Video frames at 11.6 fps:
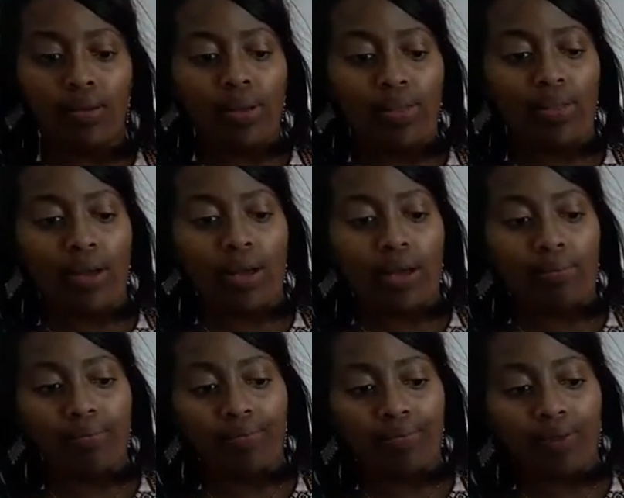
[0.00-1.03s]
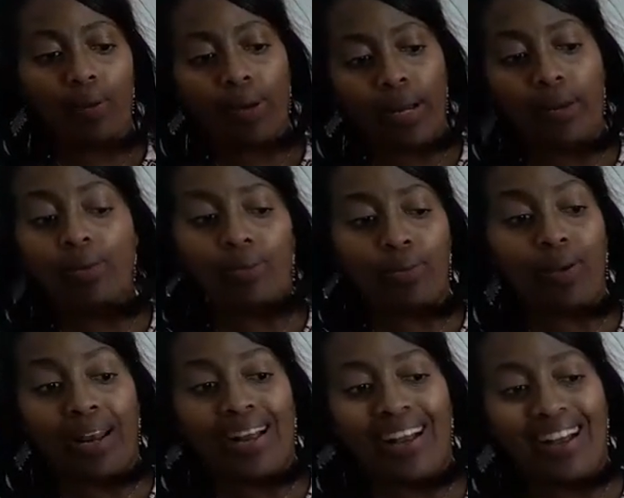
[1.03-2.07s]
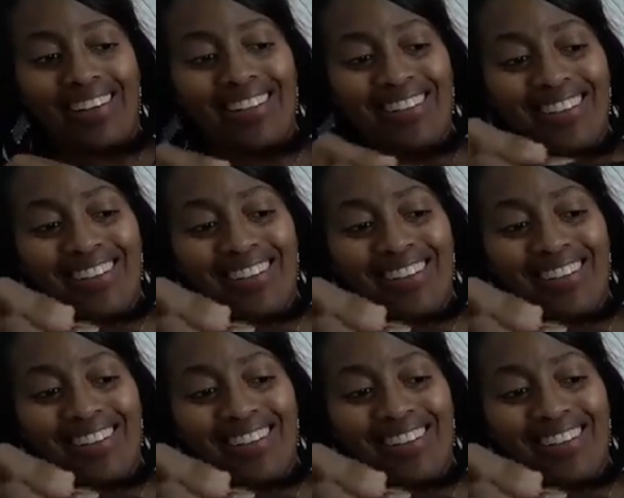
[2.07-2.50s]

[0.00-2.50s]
with what I got.